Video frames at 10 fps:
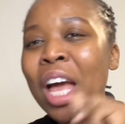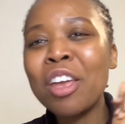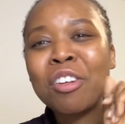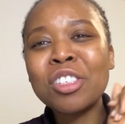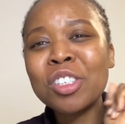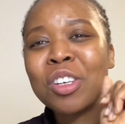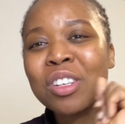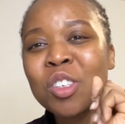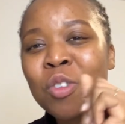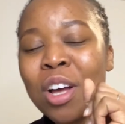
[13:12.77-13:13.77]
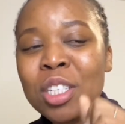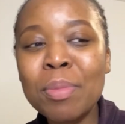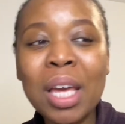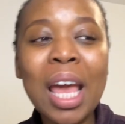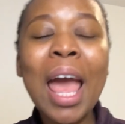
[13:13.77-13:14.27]
You just got to trust
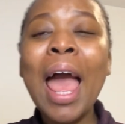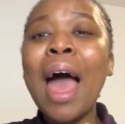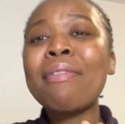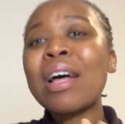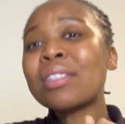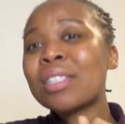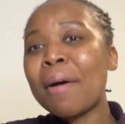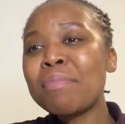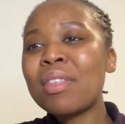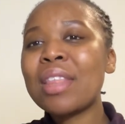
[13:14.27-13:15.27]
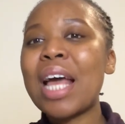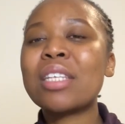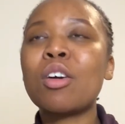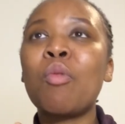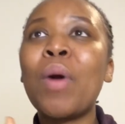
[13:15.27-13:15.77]
me. And that's something
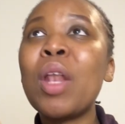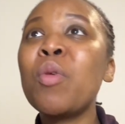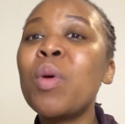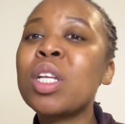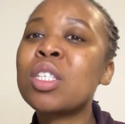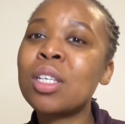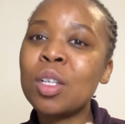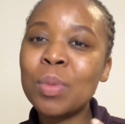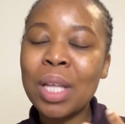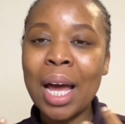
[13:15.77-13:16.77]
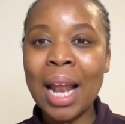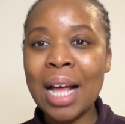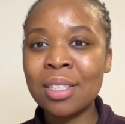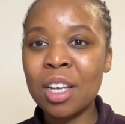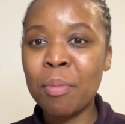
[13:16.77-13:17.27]
that when we deal with
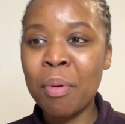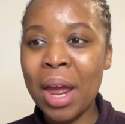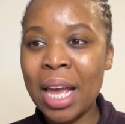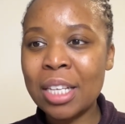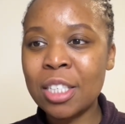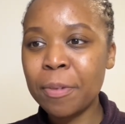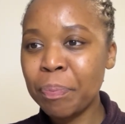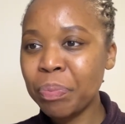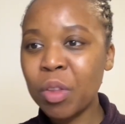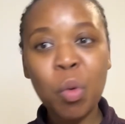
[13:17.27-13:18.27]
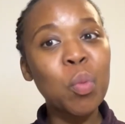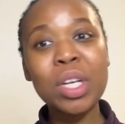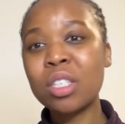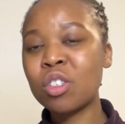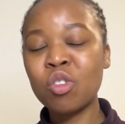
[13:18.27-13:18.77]
unanswered prayers,
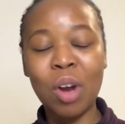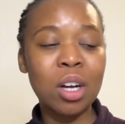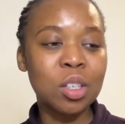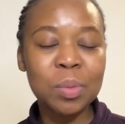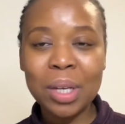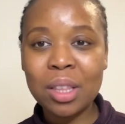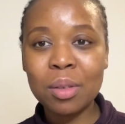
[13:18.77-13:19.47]
we struggle with,